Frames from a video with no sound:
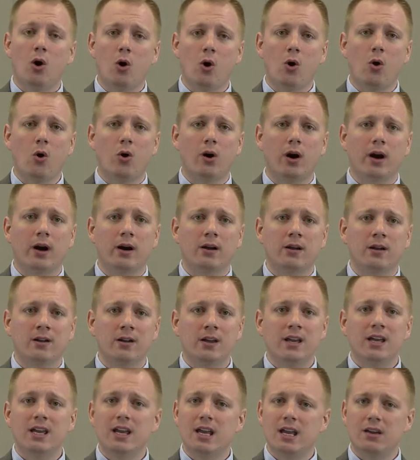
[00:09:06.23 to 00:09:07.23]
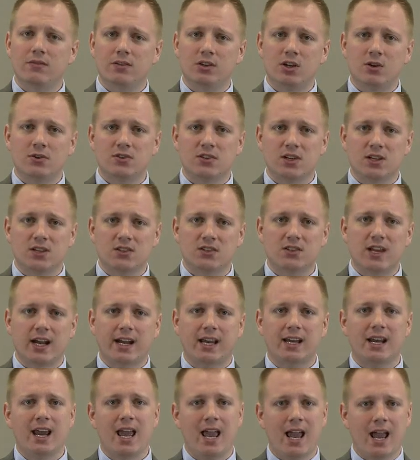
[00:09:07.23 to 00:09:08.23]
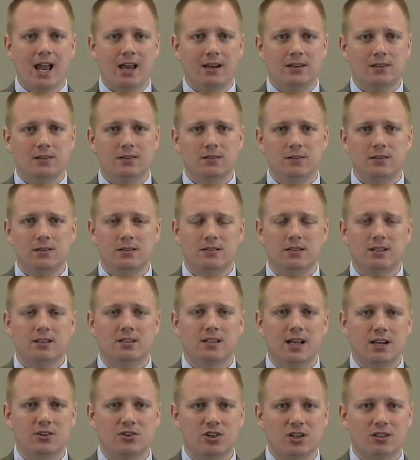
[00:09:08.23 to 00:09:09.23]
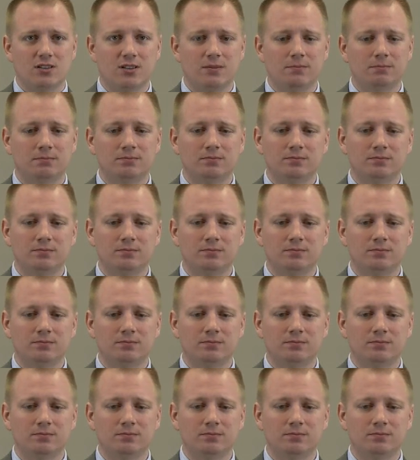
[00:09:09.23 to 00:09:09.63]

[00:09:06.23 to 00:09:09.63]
or even using a second hand to touch it.